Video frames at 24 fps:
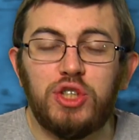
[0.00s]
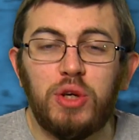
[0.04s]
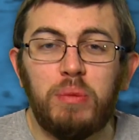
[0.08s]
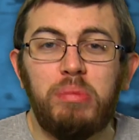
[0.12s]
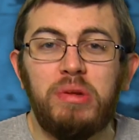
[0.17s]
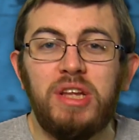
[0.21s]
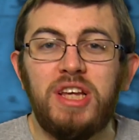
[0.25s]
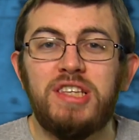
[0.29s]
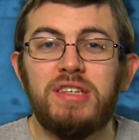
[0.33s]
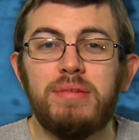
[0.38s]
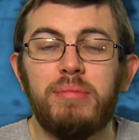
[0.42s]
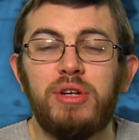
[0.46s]
So
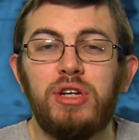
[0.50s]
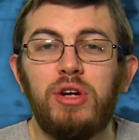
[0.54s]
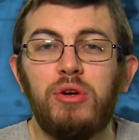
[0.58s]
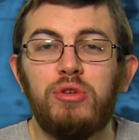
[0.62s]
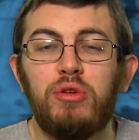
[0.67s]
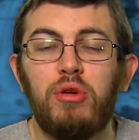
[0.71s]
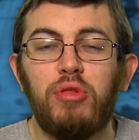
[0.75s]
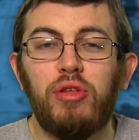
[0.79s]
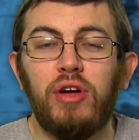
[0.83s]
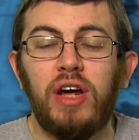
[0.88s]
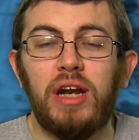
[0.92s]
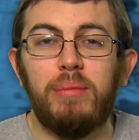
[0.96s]
please let me know what
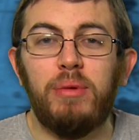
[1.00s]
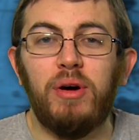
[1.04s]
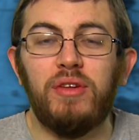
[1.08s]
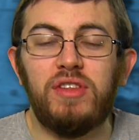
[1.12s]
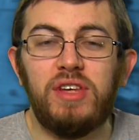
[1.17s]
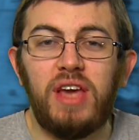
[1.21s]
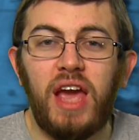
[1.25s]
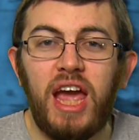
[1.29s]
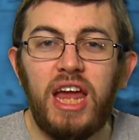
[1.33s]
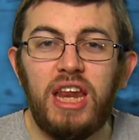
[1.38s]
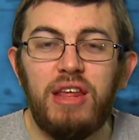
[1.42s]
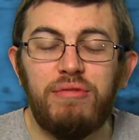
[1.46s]
you thought about
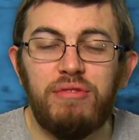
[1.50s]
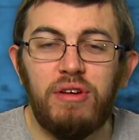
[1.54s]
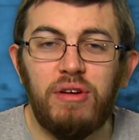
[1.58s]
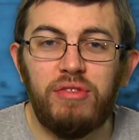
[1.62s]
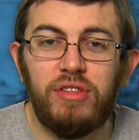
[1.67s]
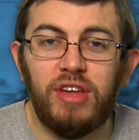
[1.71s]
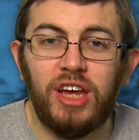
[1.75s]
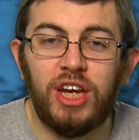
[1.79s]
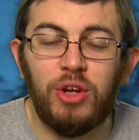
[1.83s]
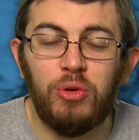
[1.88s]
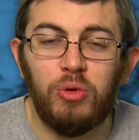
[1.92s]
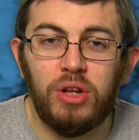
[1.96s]
the
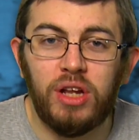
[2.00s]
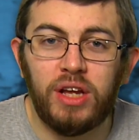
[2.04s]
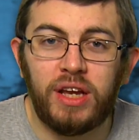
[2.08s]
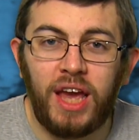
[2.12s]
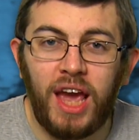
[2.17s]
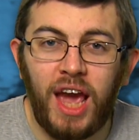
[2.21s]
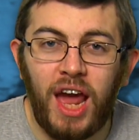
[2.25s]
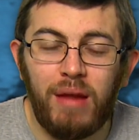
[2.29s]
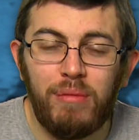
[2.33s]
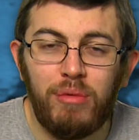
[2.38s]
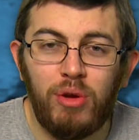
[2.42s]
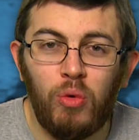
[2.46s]
eighty-fifth Annual
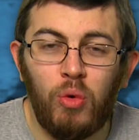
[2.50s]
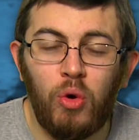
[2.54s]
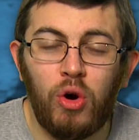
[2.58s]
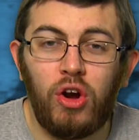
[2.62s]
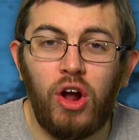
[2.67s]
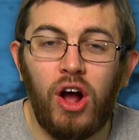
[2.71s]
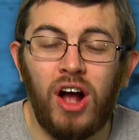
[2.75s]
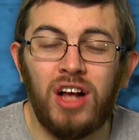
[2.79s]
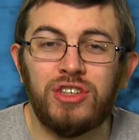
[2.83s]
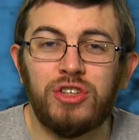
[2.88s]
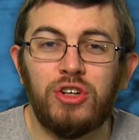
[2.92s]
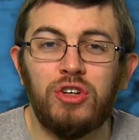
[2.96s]
Academy Award
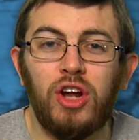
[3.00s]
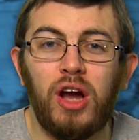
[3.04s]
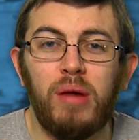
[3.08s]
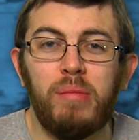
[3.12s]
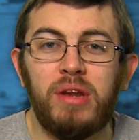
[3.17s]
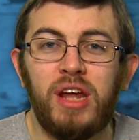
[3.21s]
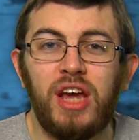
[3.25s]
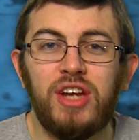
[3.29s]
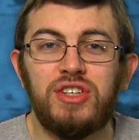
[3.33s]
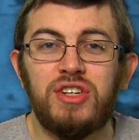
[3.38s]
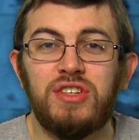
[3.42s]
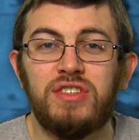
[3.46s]
Oscar
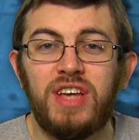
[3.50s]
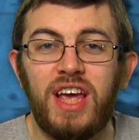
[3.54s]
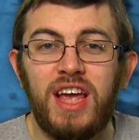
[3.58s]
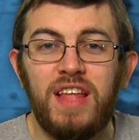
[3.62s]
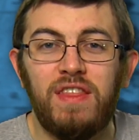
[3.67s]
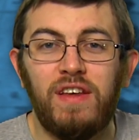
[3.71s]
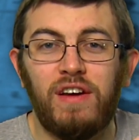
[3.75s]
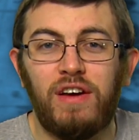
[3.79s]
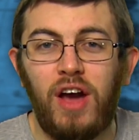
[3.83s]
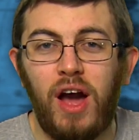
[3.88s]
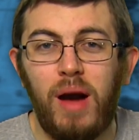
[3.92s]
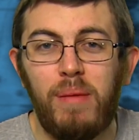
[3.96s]
nominations
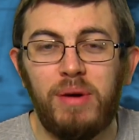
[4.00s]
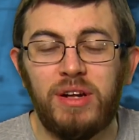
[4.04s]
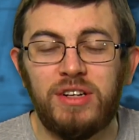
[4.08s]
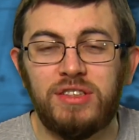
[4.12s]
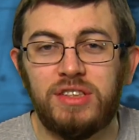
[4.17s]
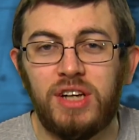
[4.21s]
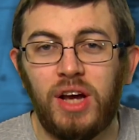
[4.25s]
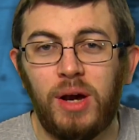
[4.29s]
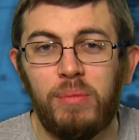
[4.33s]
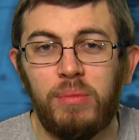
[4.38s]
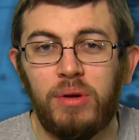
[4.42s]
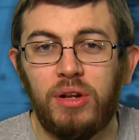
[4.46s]
in the comments
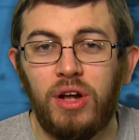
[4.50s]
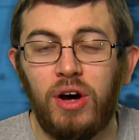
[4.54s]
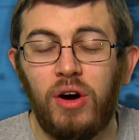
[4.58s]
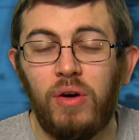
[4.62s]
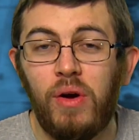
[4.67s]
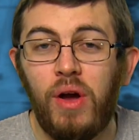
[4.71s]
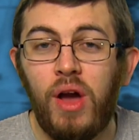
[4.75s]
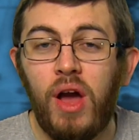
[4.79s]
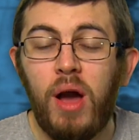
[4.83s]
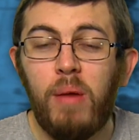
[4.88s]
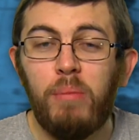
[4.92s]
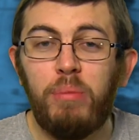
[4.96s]
down
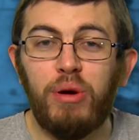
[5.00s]
below.